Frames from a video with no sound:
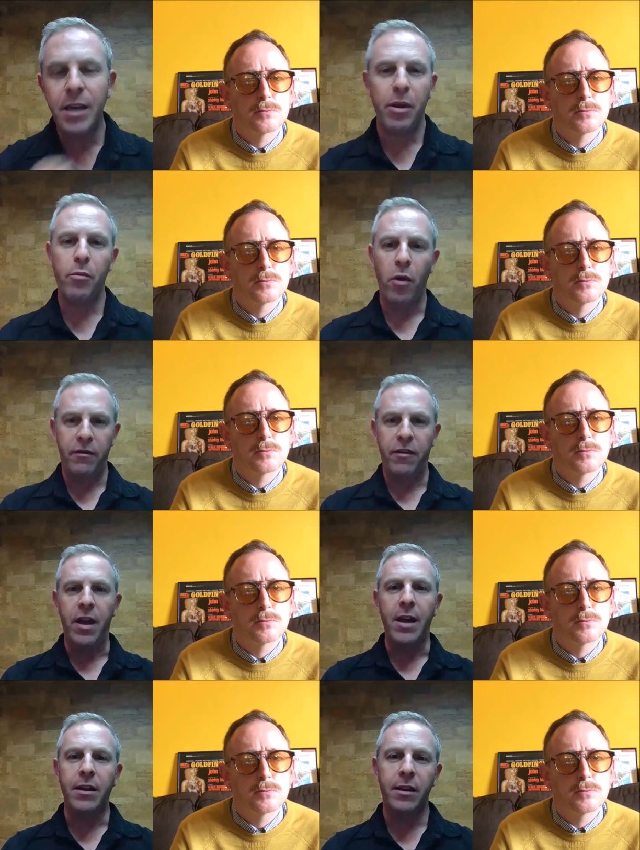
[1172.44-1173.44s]
Speaker 1: a tipping point for
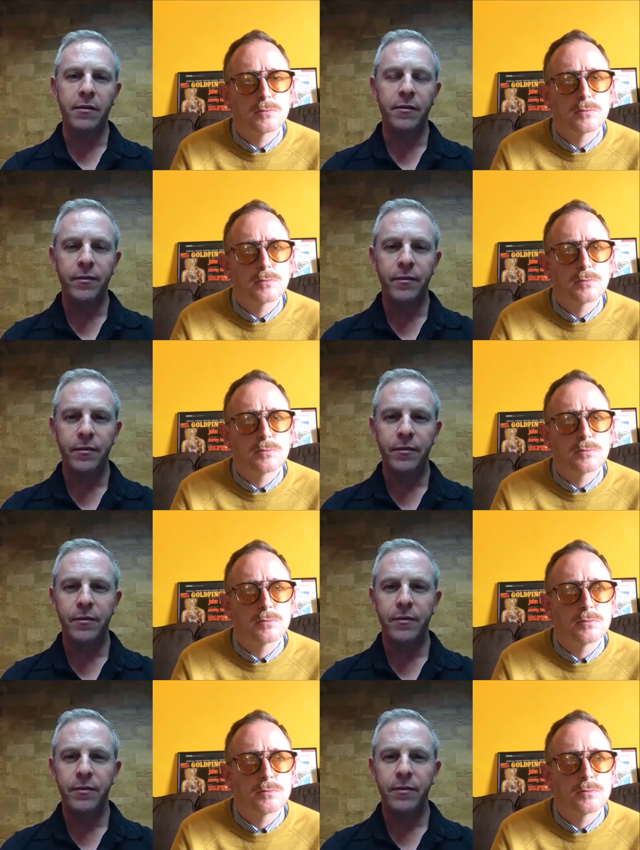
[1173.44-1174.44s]
that?
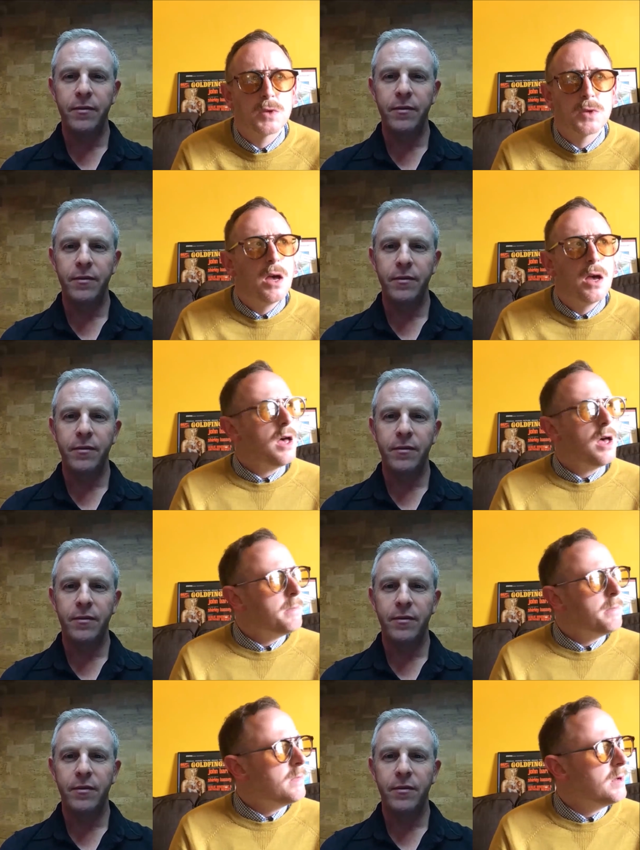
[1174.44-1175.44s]

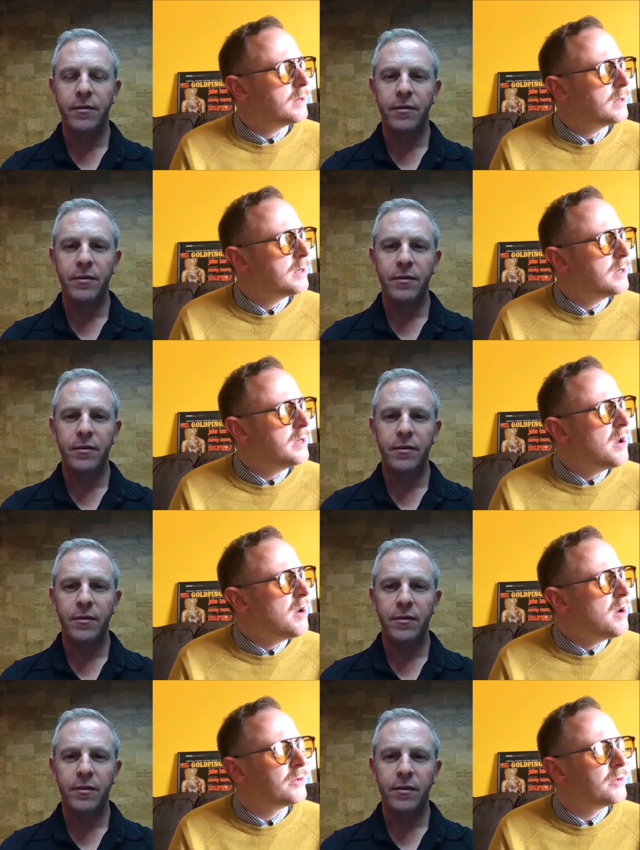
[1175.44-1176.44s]
Speaker 2: Um,
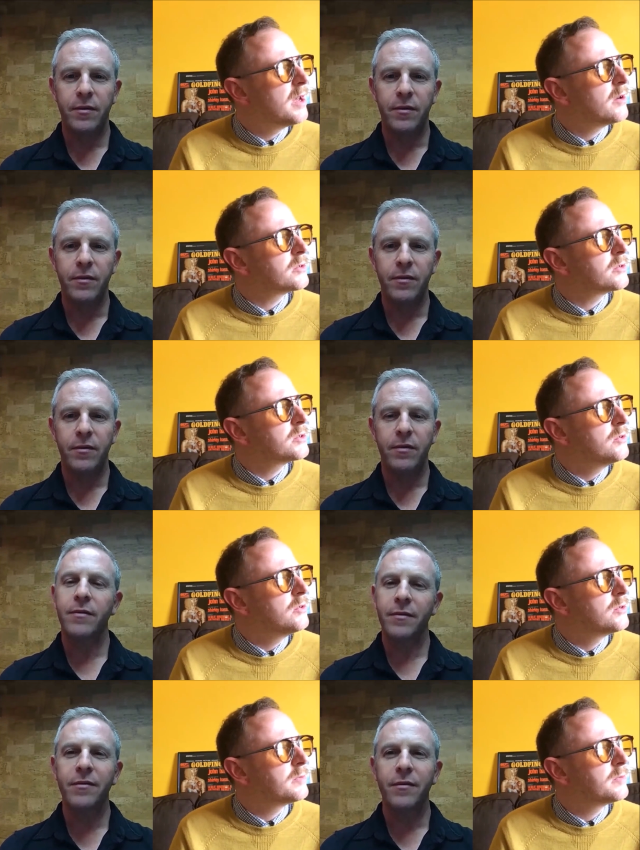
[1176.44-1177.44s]
no, no, not at
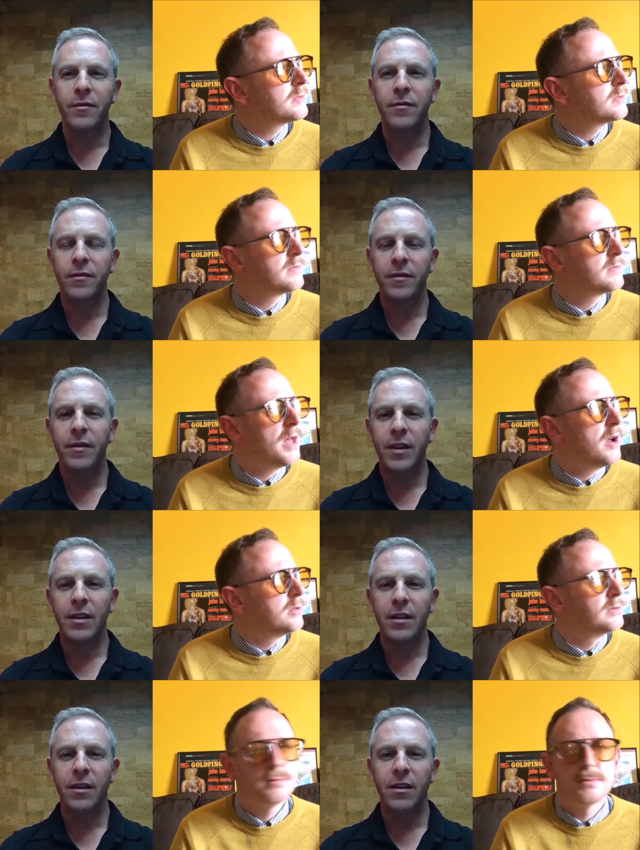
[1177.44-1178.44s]
all. You, no,
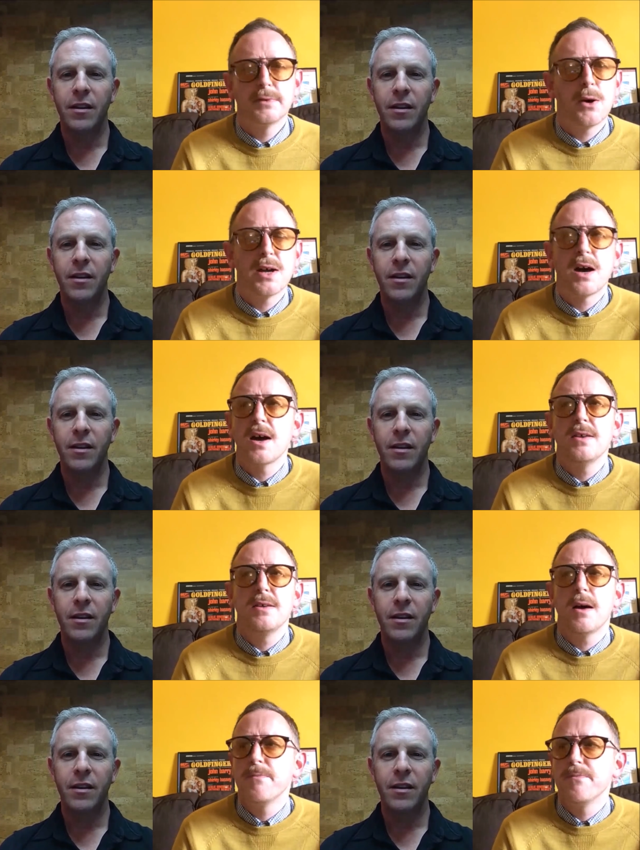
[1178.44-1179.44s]
no, I,
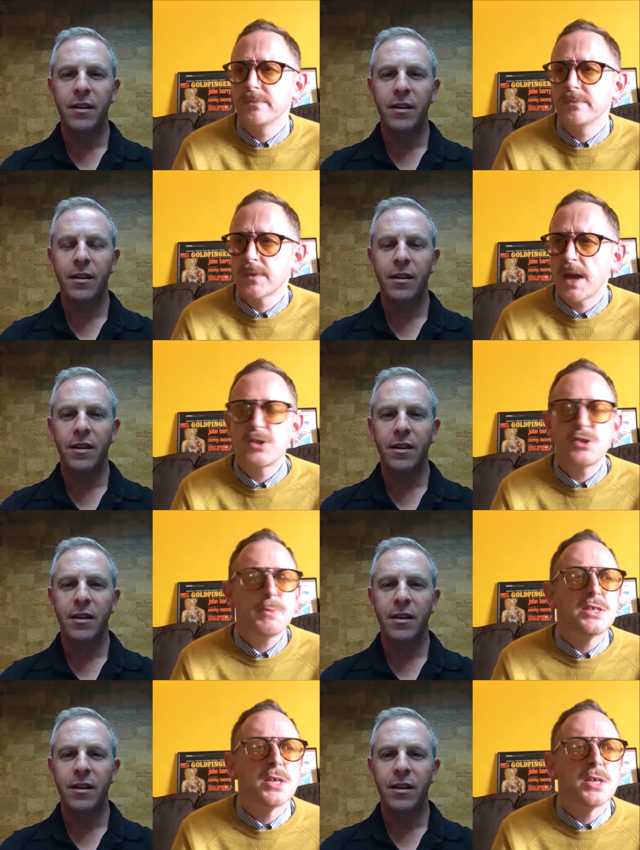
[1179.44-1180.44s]
I um, how do you
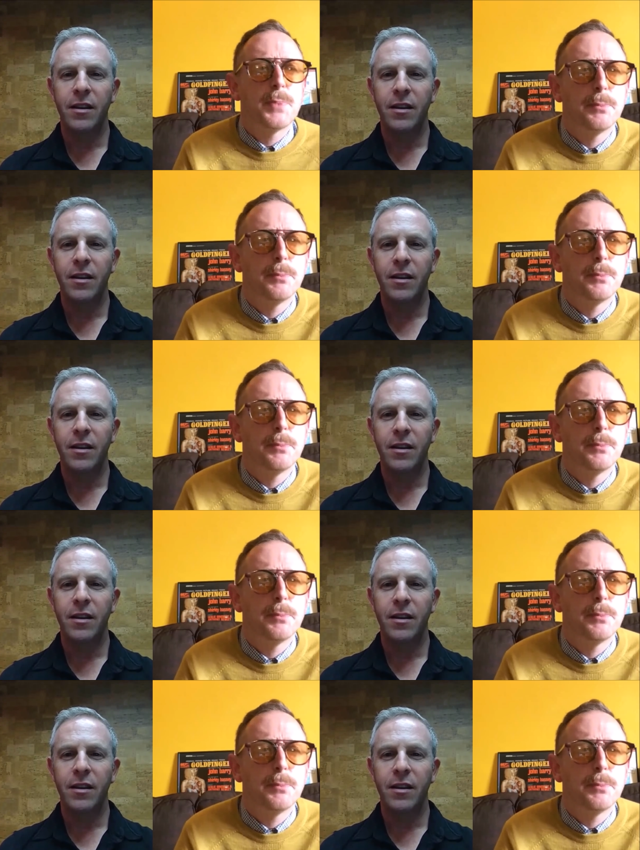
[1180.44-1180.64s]
mean tipping